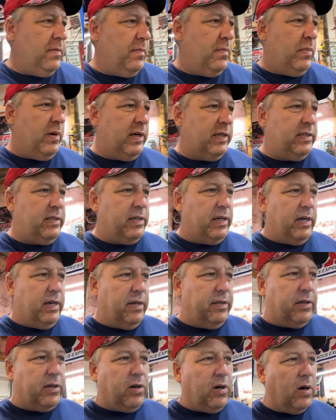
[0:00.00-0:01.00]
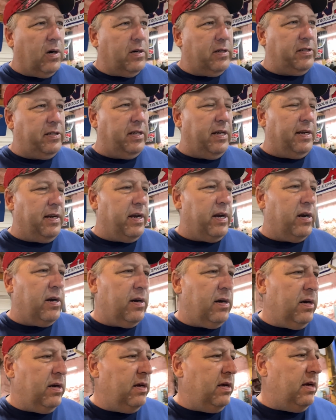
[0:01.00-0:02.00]
But the car is sitting
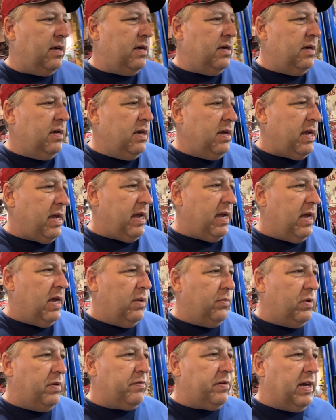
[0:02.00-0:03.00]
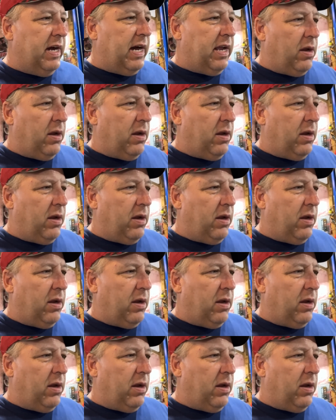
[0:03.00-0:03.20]
here, and we've got